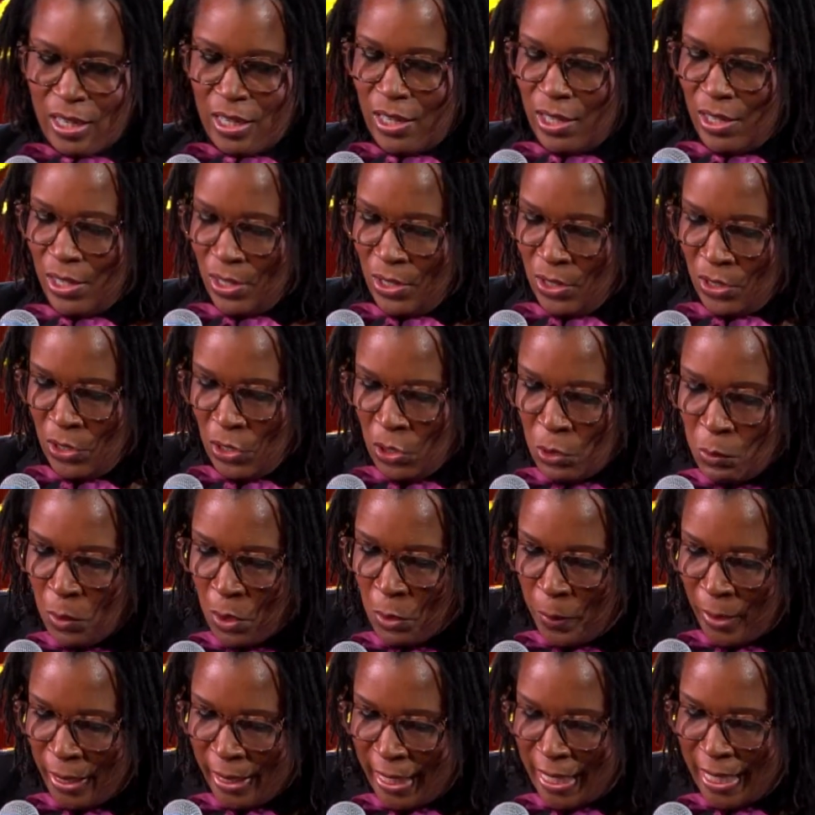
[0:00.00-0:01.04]
You will
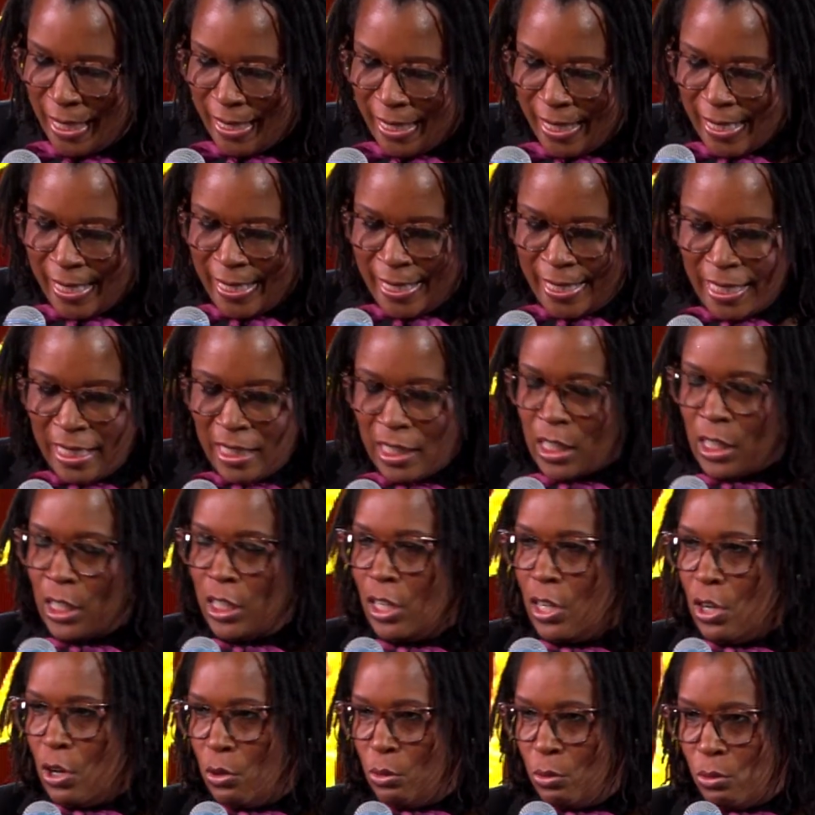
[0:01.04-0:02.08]
begin to see
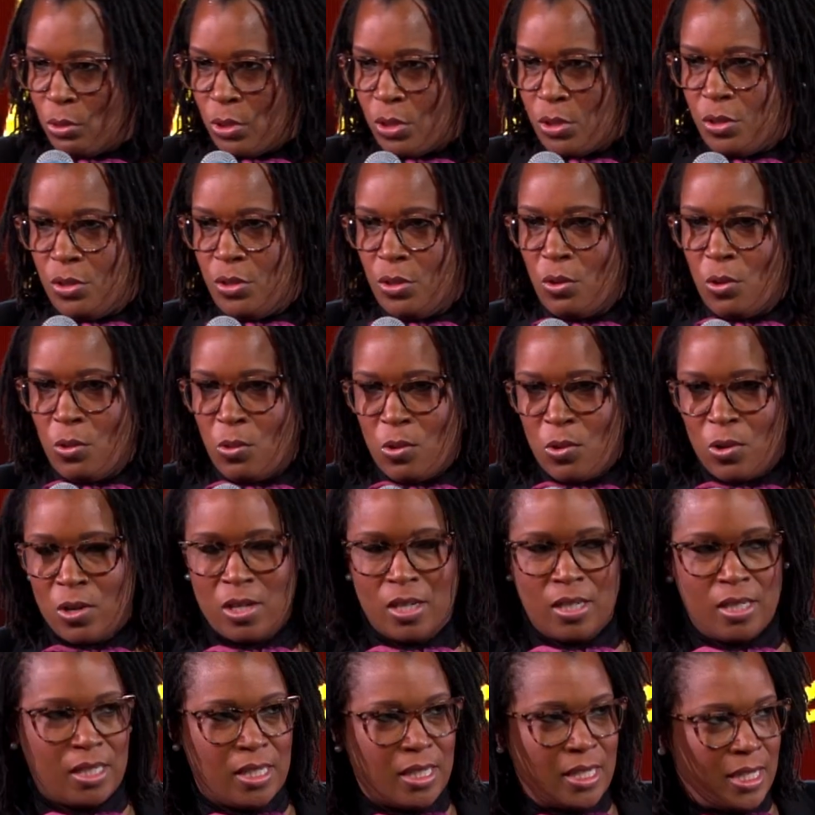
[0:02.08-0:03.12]
closed
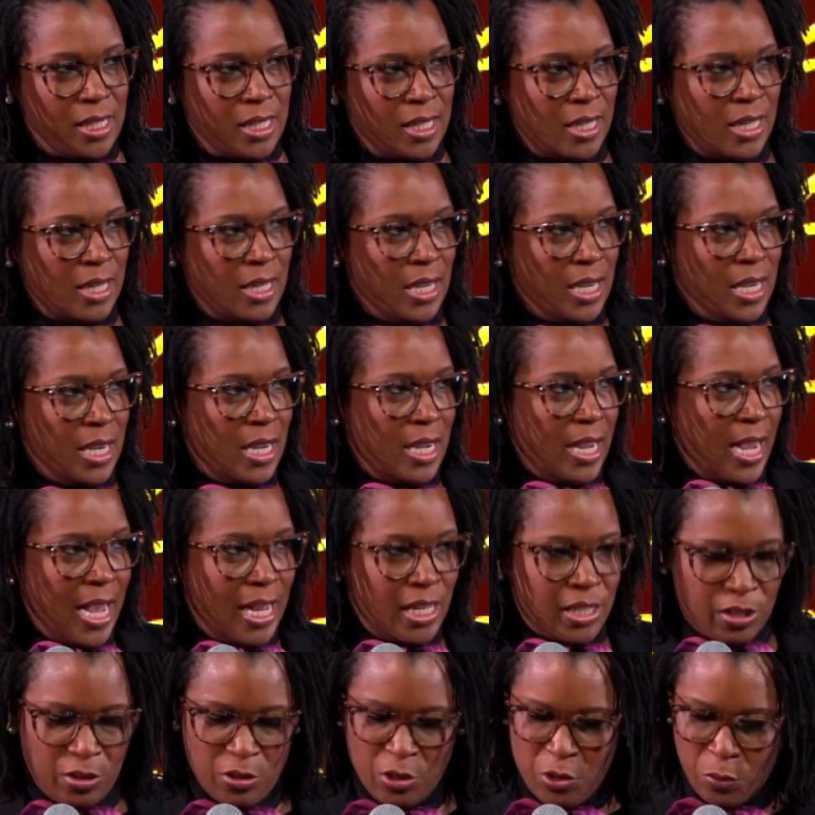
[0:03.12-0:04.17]
doors
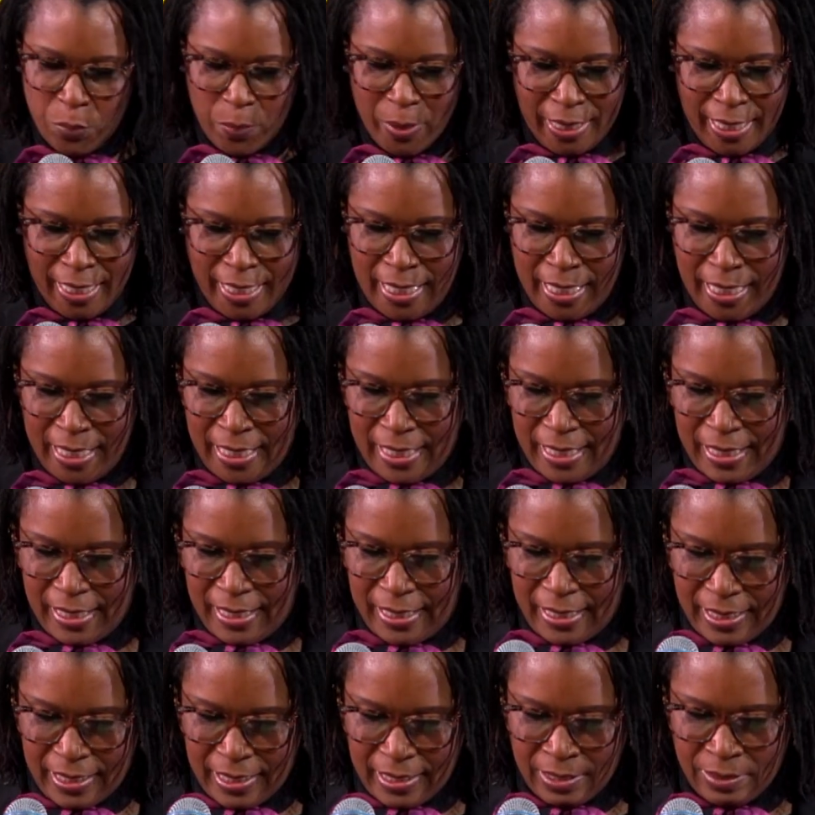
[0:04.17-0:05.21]
as new
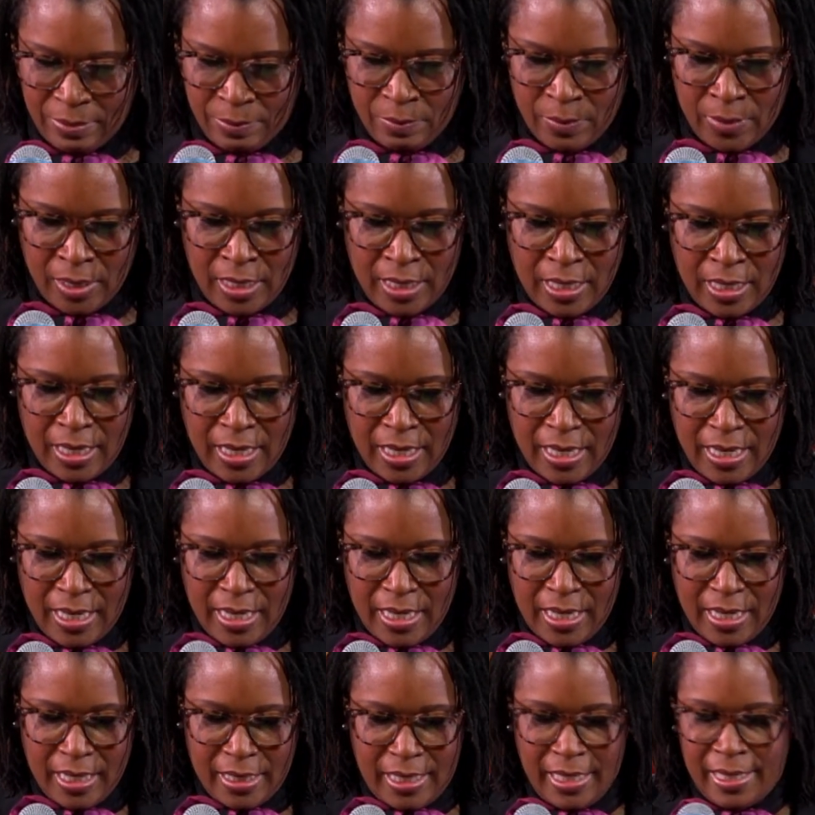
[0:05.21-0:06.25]
beginnings,
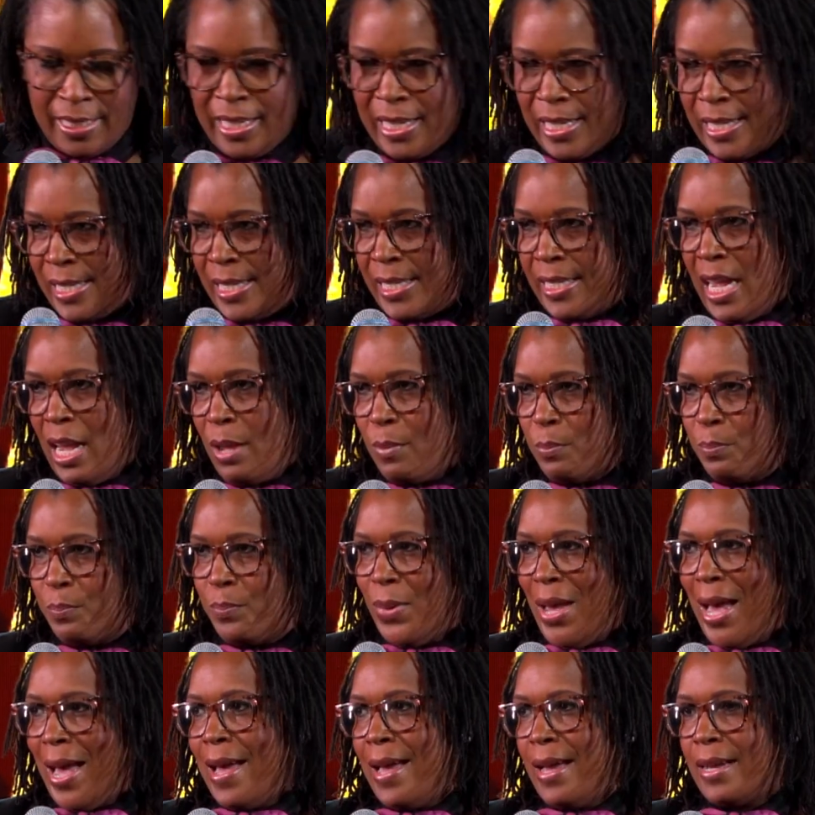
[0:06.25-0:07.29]
to see
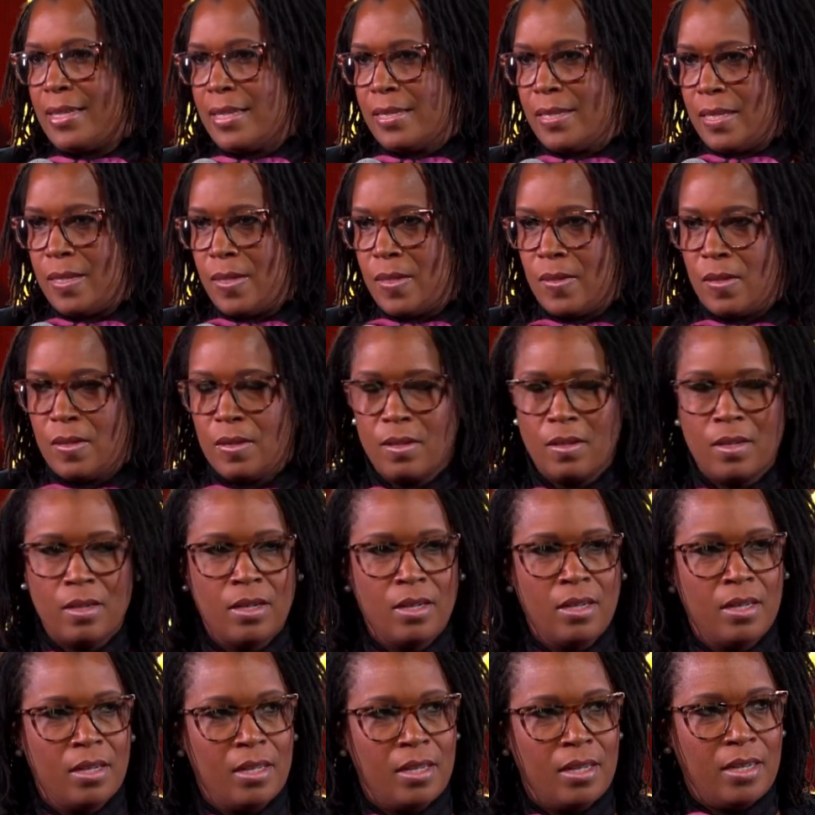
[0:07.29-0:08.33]
setbacks
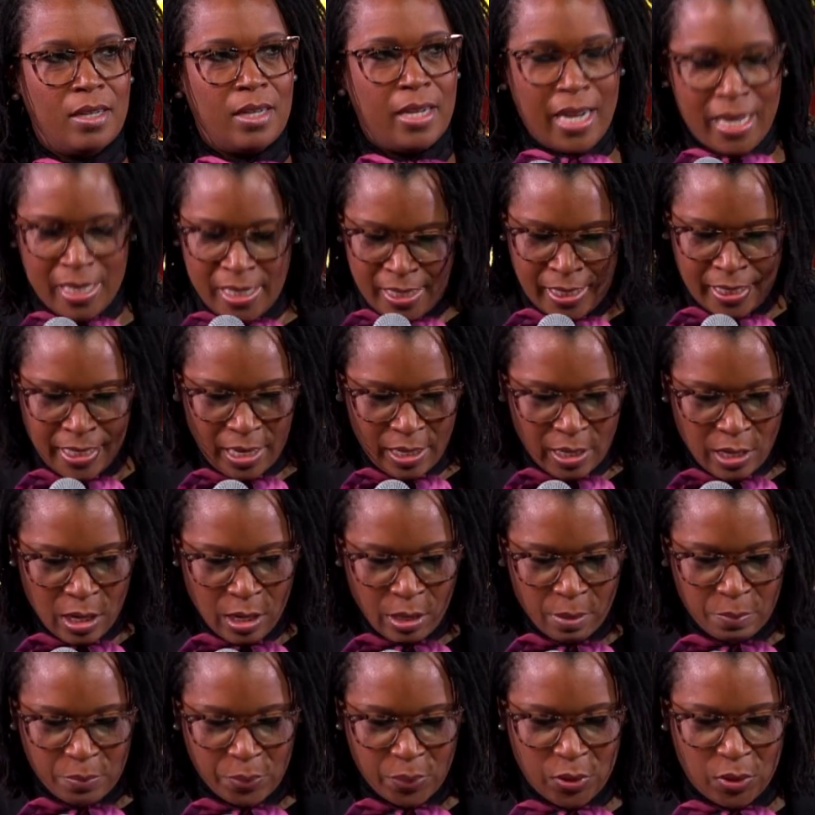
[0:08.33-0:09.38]
as
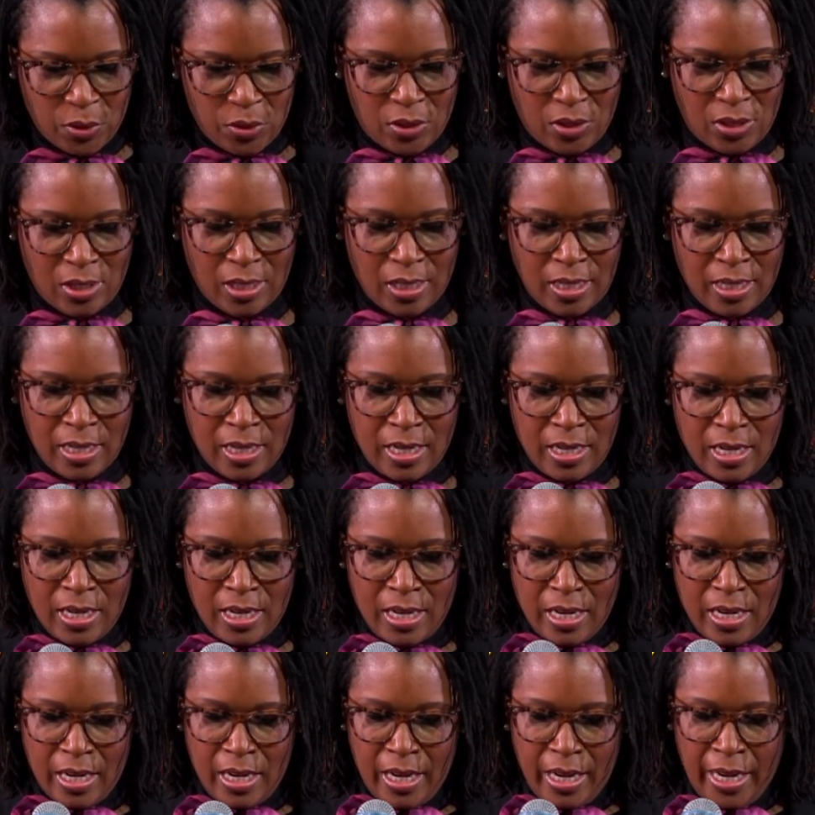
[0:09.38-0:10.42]
setups,
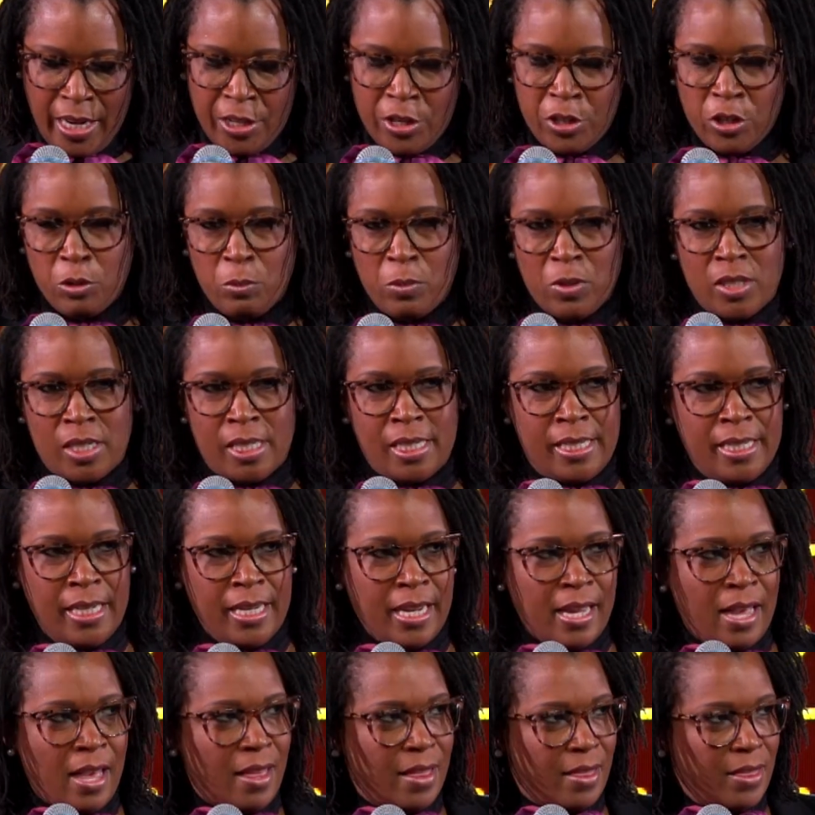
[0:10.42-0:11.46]
and you will
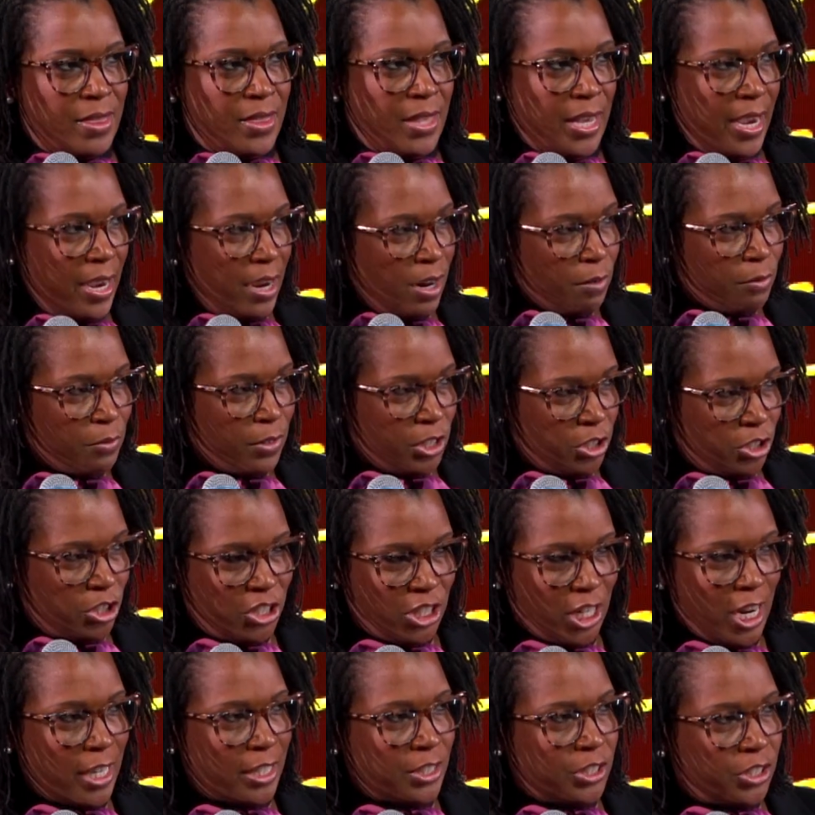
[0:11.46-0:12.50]
see their
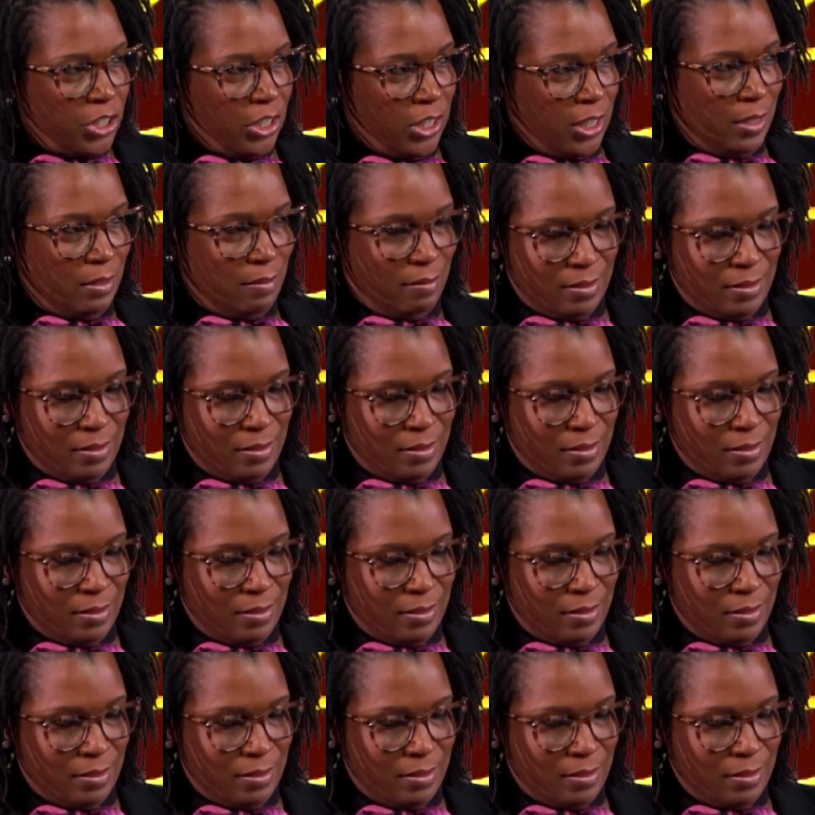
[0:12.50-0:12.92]
rejection